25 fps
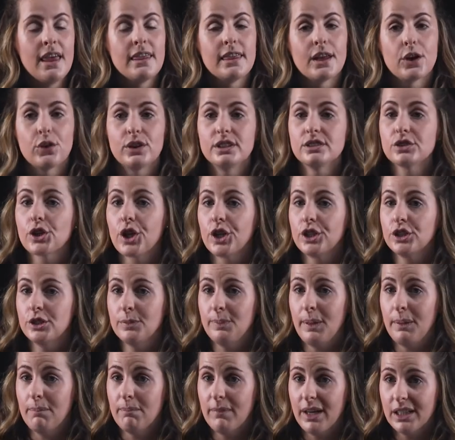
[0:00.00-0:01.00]
There is going
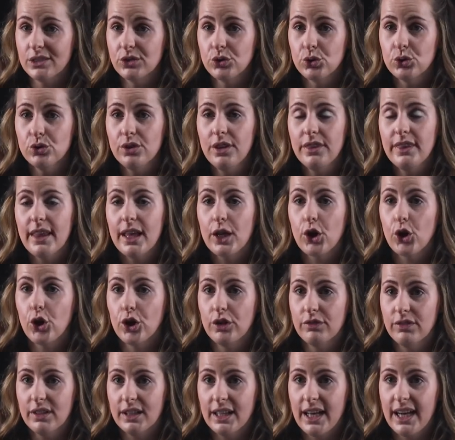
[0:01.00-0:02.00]
to be muscle that
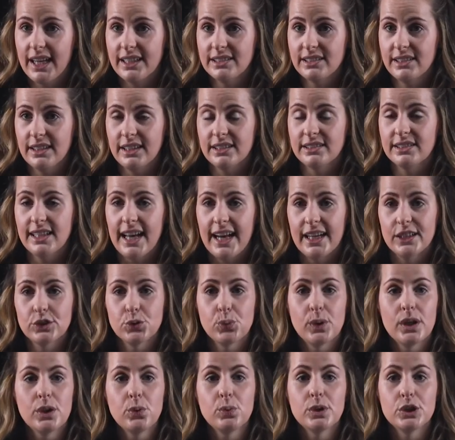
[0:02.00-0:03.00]
overlies this
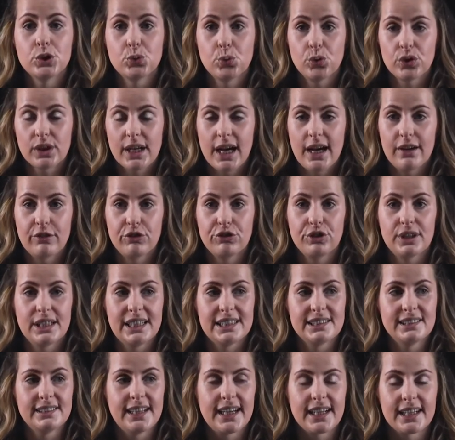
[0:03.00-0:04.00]
as well, which we'll cover in
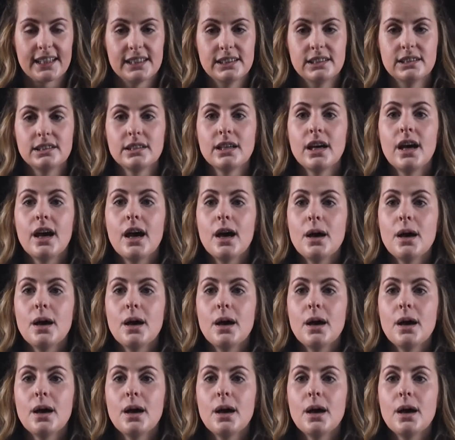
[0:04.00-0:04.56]
a second.